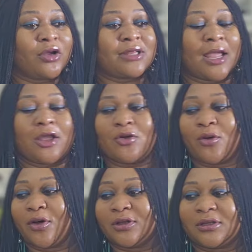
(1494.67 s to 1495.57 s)
thank
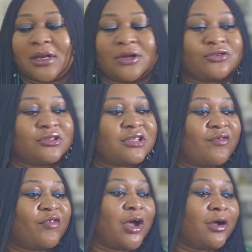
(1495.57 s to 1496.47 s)
God, Cloud
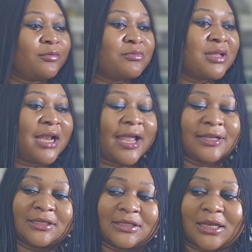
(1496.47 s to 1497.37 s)
Joseph helped me like
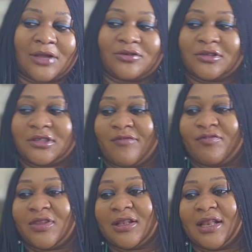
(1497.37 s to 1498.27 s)
this. Cloud
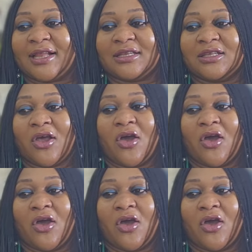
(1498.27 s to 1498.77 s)
Joseph did like this.